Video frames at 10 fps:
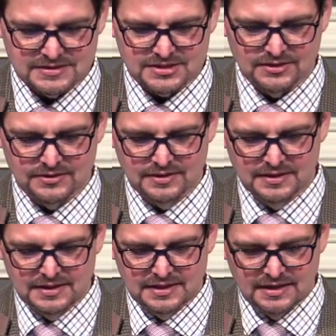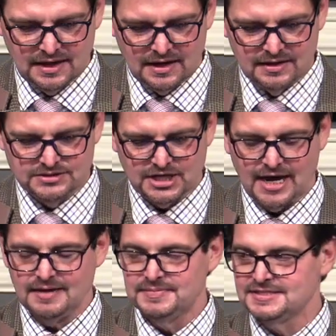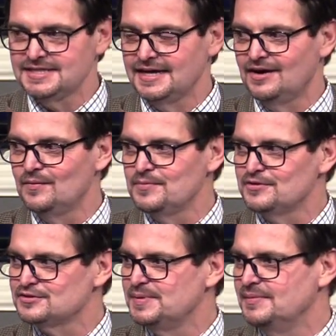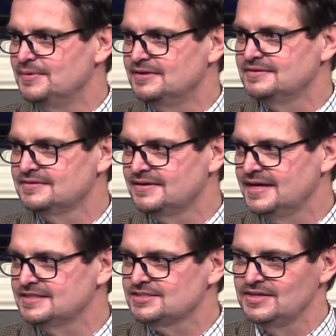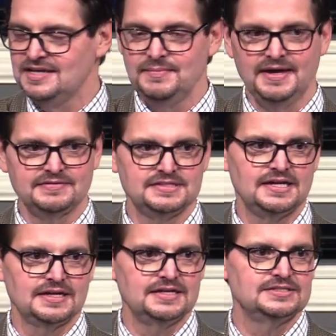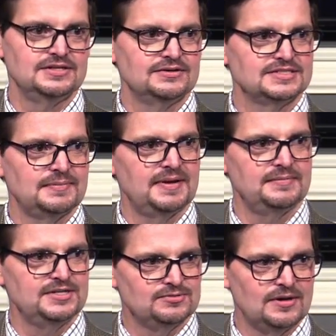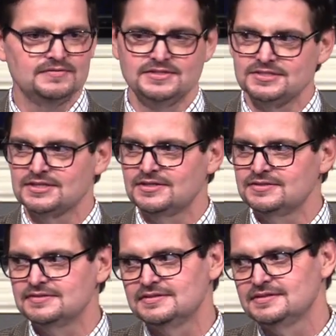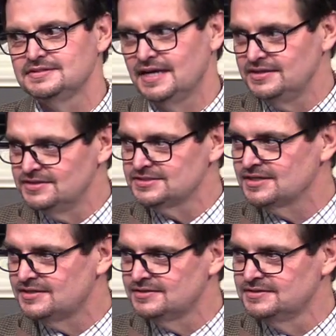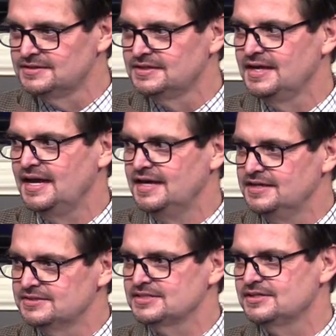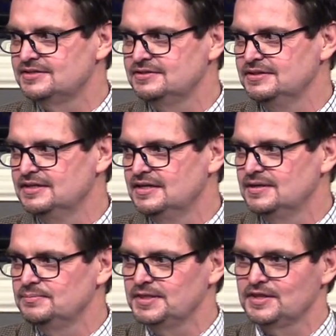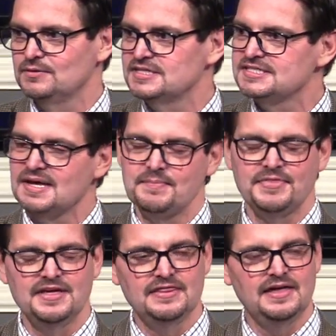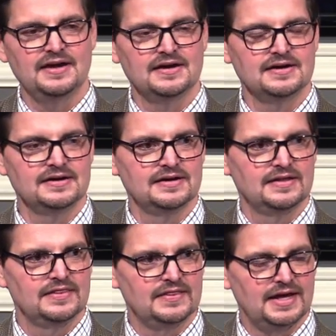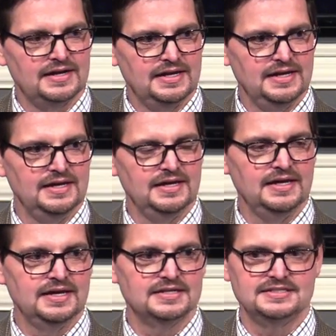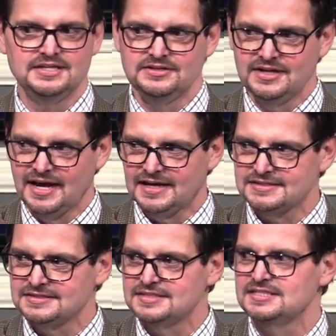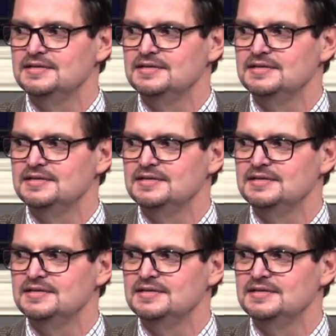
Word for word: So our job is to help those people, right? So he may have stuck his nose up at me 12 years ago, 10 years ago, 8 years ago, but there was something there that he he continued to ask to